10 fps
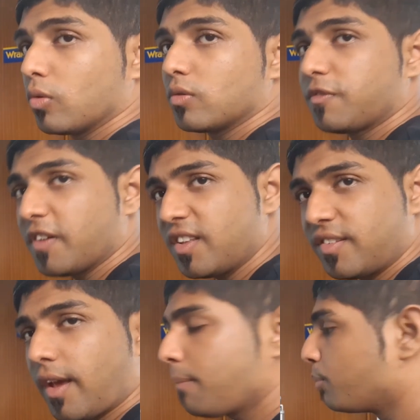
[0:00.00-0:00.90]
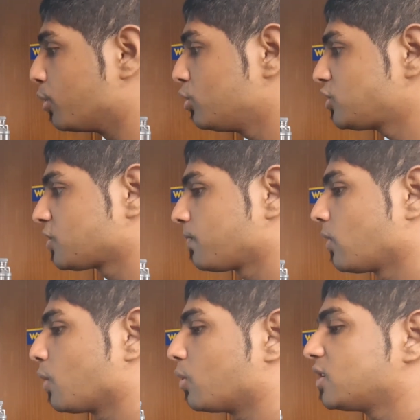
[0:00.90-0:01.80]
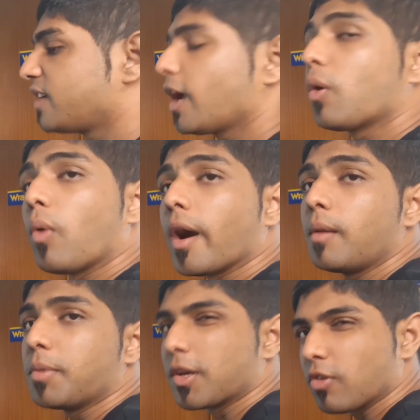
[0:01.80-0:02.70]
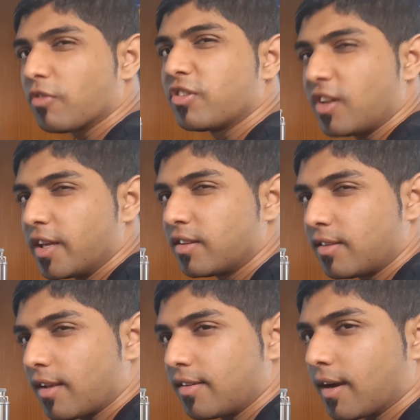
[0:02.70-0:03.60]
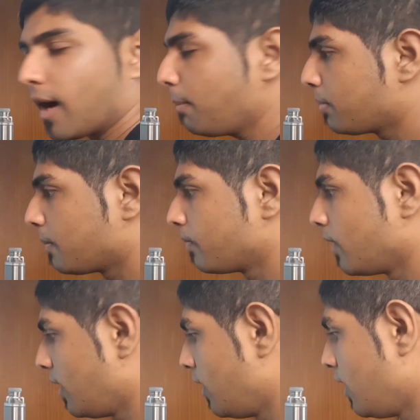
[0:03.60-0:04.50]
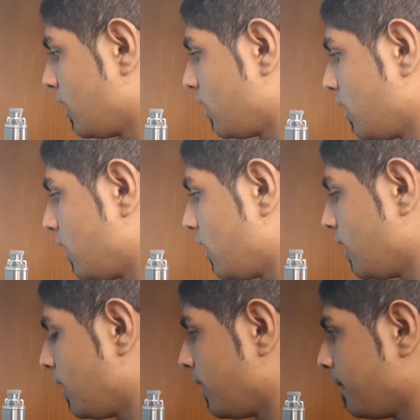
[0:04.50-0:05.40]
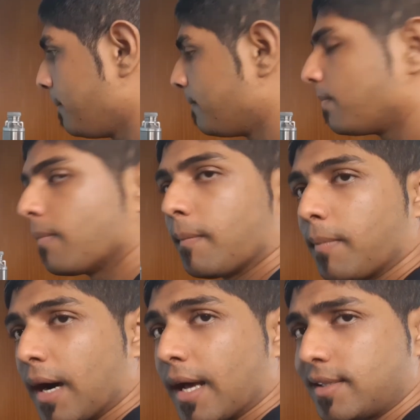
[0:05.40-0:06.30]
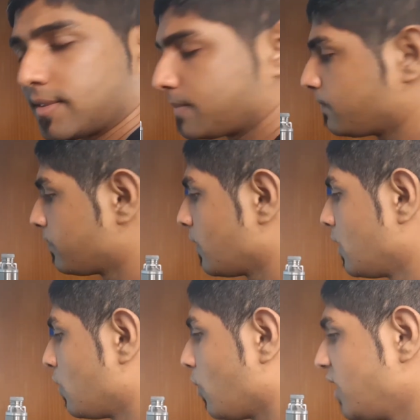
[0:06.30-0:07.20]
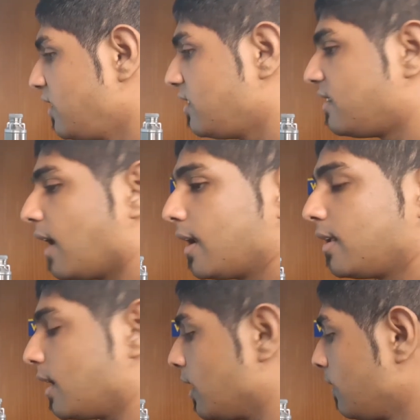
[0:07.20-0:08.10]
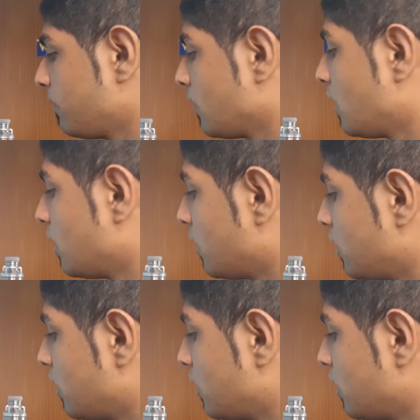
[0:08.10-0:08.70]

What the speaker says: So first time boot will take a while because obviously it's setting up. But once it's done here,